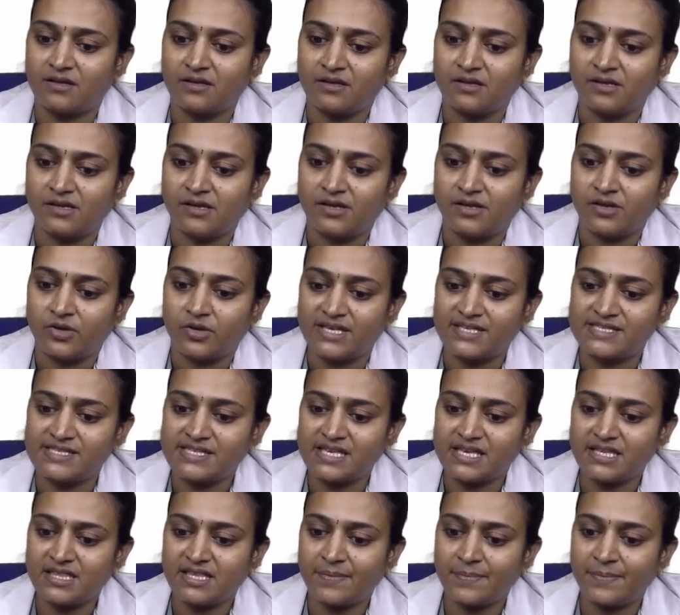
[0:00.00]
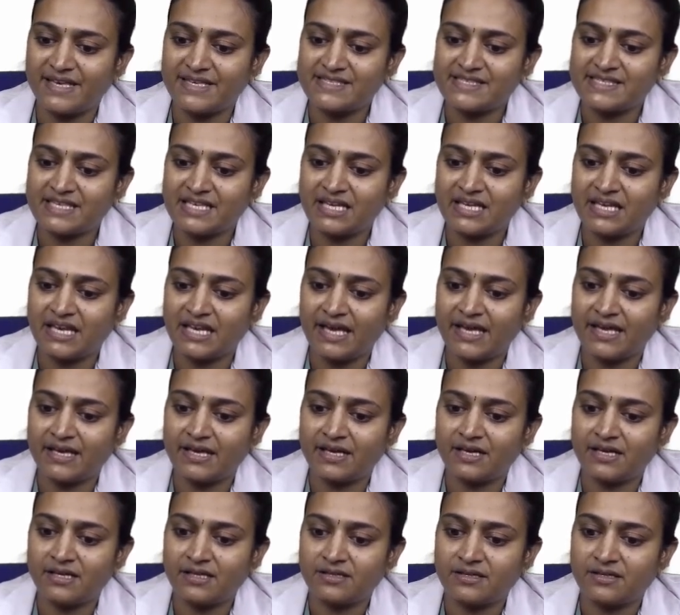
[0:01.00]
You can see the basal
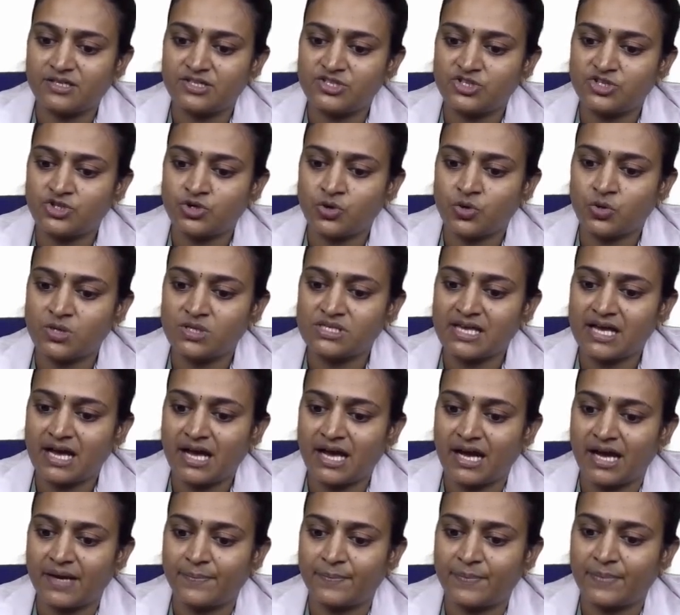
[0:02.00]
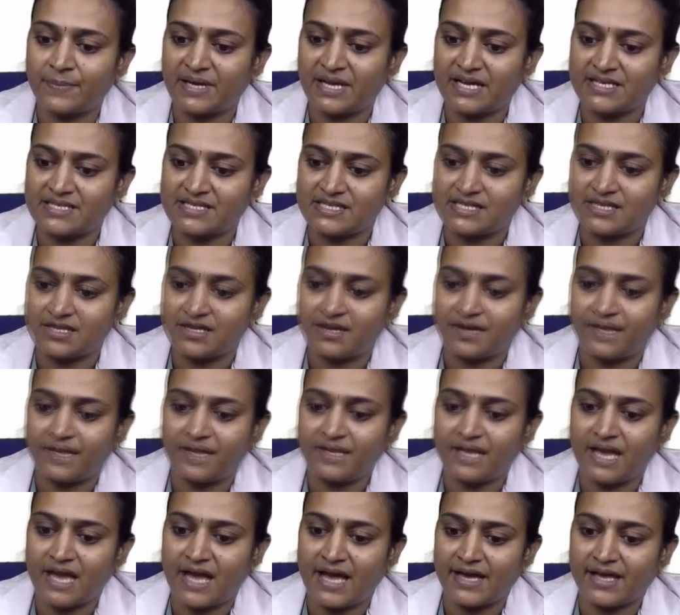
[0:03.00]
layer that shows the hyperplasia
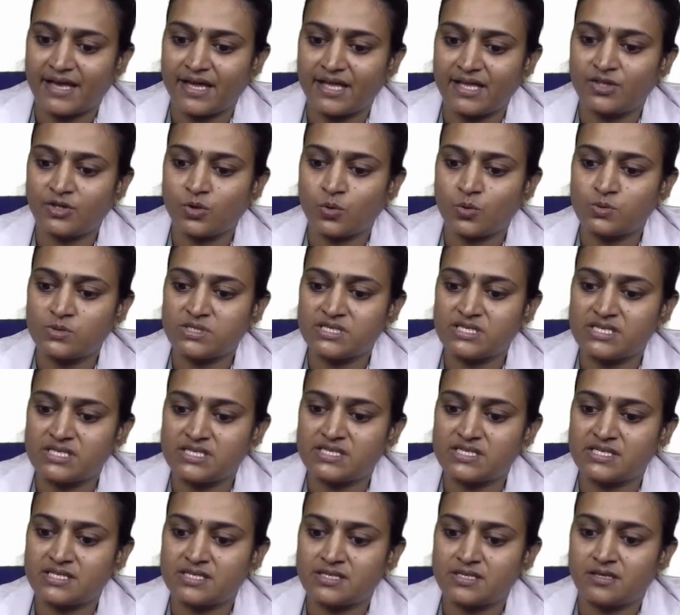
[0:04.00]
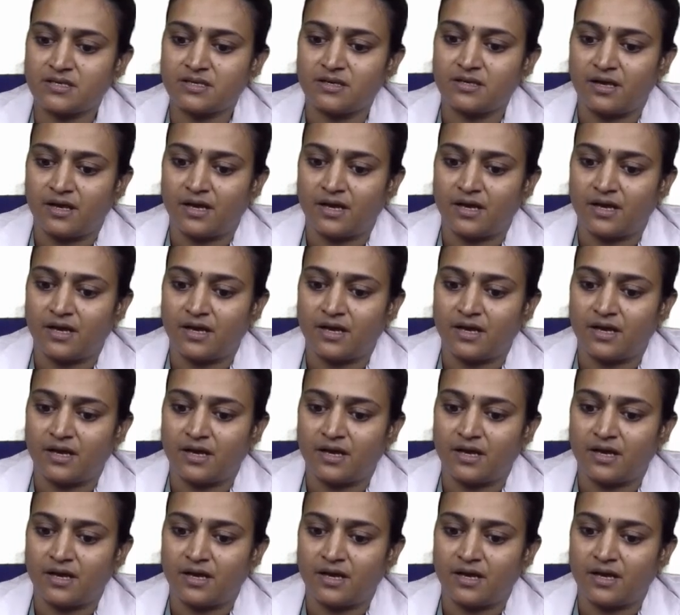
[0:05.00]
and acanthosis,